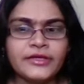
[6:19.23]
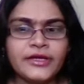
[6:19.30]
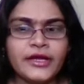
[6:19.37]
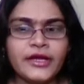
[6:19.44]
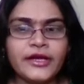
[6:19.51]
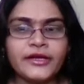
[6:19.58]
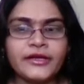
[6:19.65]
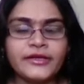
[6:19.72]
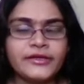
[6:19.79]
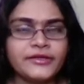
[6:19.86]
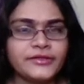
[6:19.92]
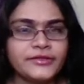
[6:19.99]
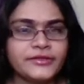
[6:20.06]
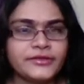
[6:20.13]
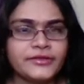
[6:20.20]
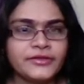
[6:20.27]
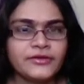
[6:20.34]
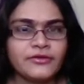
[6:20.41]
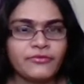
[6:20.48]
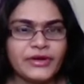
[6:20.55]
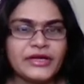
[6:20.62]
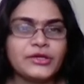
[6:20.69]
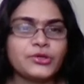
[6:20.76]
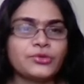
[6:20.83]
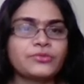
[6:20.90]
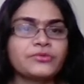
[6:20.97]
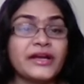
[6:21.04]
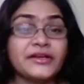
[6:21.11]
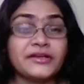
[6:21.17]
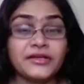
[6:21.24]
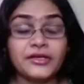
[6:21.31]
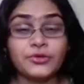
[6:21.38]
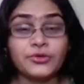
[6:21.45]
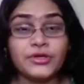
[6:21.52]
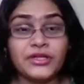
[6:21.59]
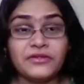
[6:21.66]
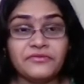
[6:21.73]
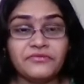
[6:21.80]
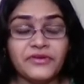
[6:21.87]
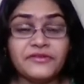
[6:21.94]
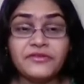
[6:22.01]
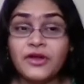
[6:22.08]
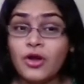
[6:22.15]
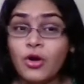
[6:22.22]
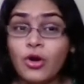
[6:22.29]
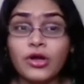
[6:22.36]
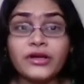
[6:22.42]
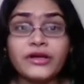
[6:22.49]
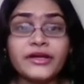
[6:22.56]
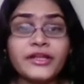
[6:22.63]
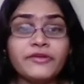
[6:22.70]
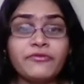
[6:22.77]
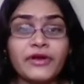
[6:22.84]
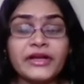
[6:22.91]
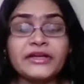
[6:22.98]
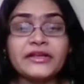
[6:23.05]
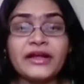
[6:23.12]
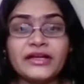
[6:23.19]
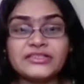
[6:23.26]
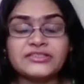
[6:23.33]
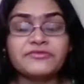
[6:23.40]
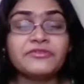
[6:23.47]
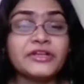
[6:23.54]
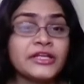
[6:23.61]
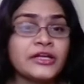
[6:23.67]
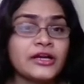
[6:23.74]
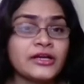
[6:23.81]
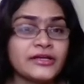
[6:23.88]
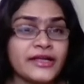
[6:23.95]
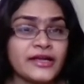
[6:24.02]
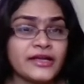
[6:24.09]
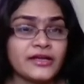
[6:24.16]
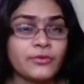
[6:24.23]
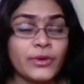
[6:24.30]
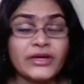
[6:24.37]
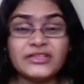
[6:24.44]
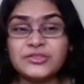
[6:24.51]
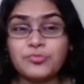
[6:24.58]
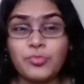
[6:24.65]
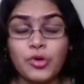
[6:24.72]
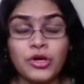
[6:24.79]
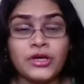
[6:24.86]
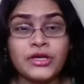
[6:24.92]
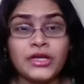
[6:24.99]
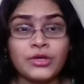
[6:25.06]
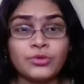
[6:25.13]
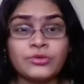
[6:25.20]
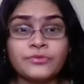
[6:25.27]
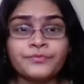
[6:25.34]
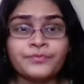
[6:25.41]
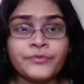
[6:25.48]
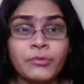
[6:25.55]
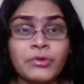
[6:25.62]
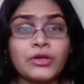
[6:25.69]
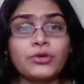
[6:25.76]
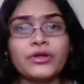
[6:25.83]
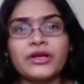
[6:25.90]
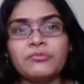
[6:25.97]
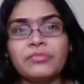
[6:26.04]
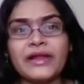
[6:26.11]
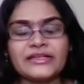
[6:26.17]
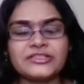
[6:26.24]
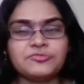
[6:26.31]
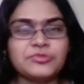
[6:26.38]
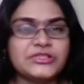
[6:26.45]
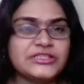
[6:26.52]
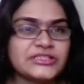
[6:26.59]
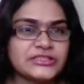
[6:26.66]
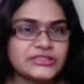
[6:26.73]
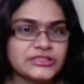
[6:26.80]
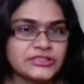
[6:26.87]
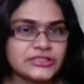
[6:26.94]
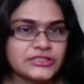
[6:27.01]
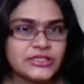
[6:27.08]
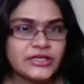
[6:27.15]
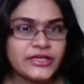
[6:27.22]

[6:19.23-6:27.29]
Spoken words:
And white took knight into d5. Already white has a winning attack. White is a pawn down. But look at black's pieces.